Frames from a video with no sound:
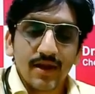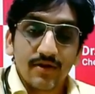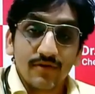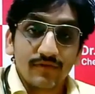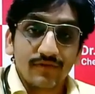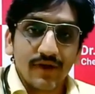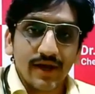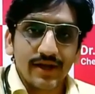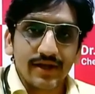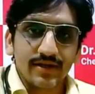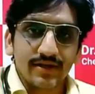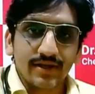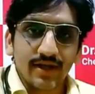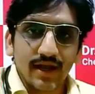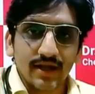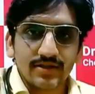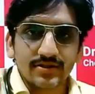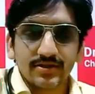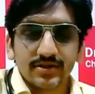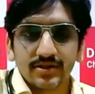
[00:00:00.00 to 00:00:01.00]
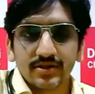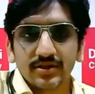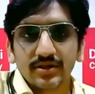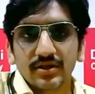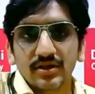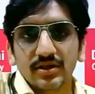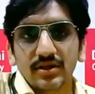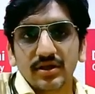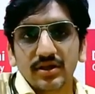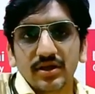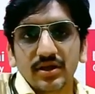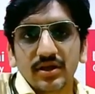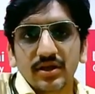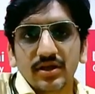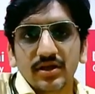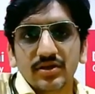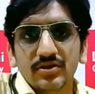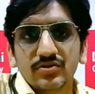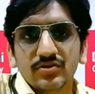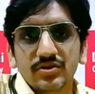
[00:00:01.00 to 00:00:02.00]
fight cancer.
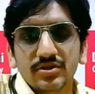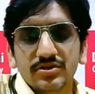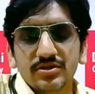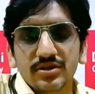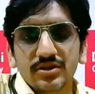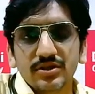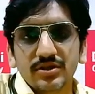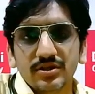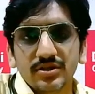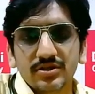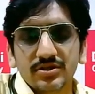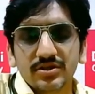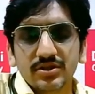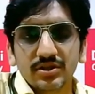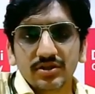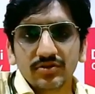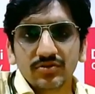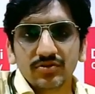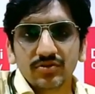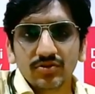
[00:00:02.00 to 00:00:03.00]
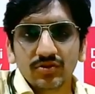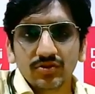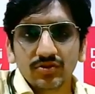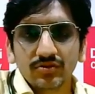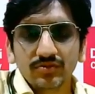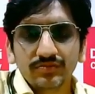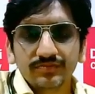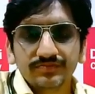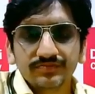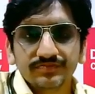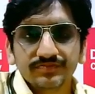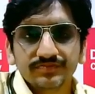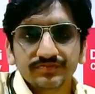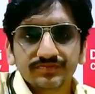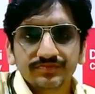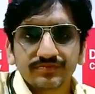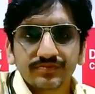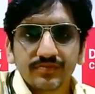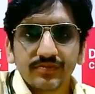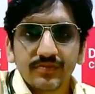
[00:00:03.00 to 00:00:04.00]
So it's interesting to know
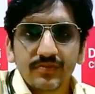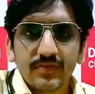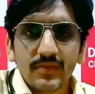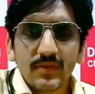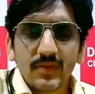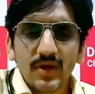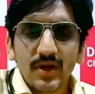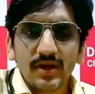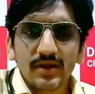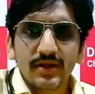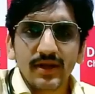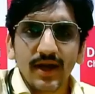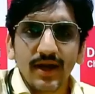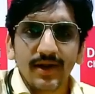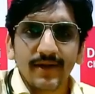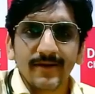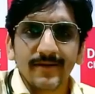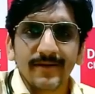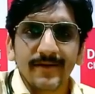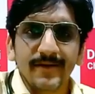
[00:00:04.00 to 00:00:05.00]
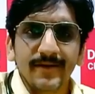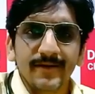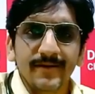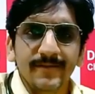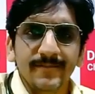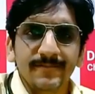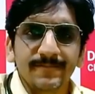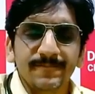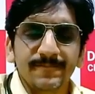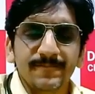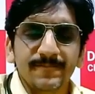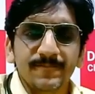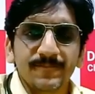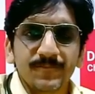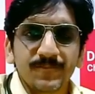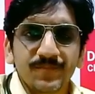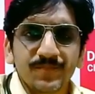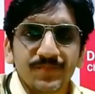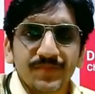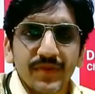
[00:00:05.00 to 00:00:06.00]
that in
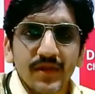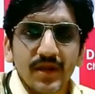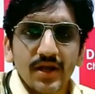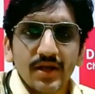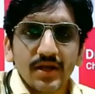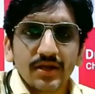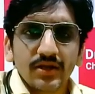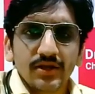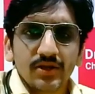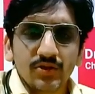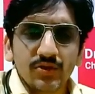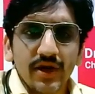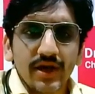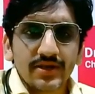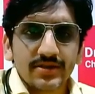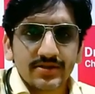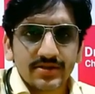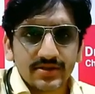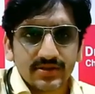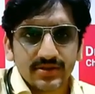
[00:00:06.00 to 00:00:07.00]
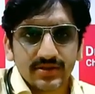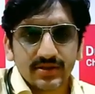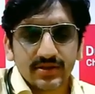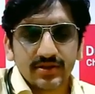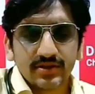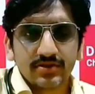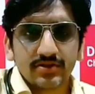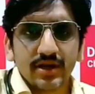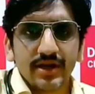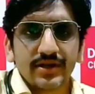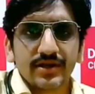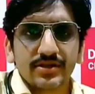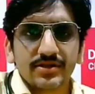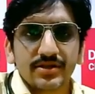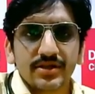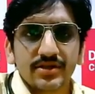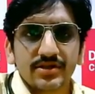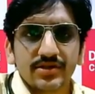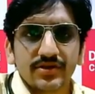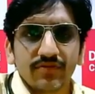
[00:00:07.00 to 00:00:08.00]
US, United
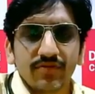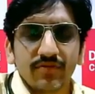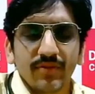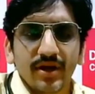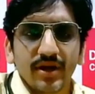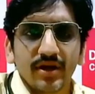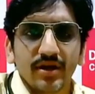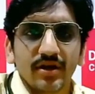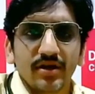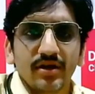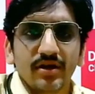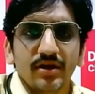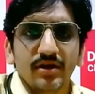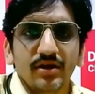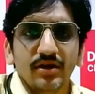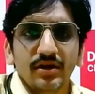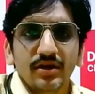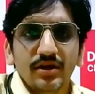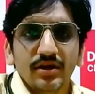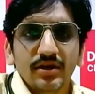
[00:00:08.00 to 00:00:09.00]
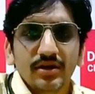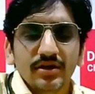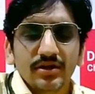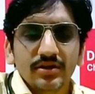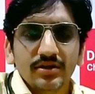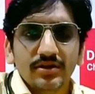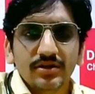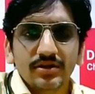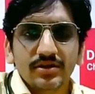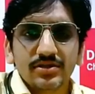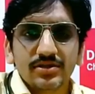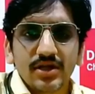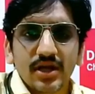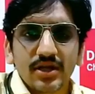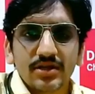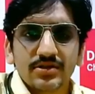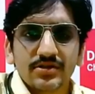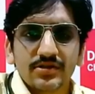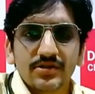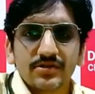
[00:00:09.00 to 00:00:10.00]
States of America, the
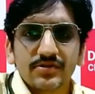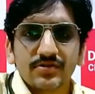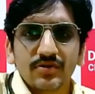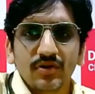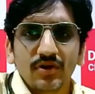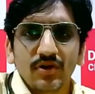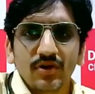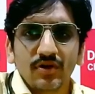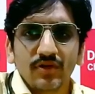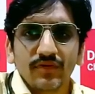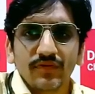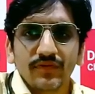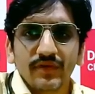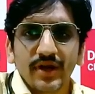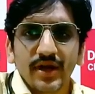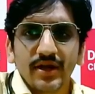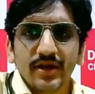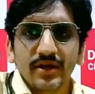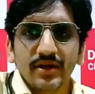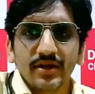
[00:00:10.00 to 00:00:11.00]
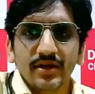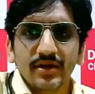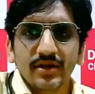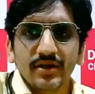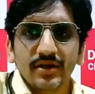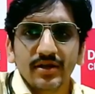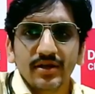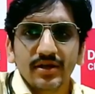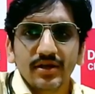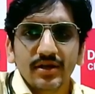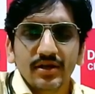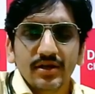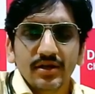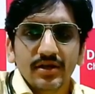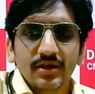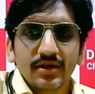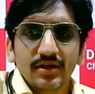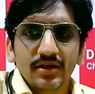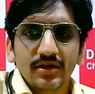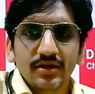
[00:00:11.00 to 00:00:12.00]
chances of getting
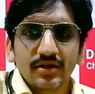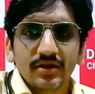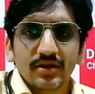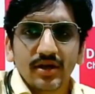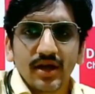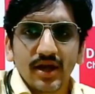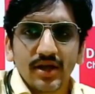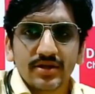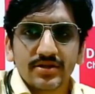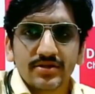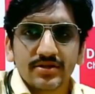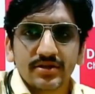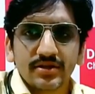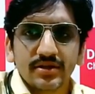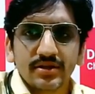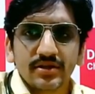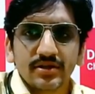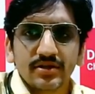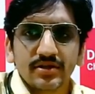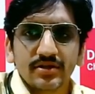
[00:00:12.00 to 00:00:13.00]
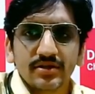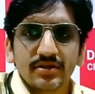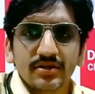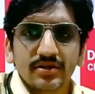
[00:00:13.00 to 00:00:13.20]
cancer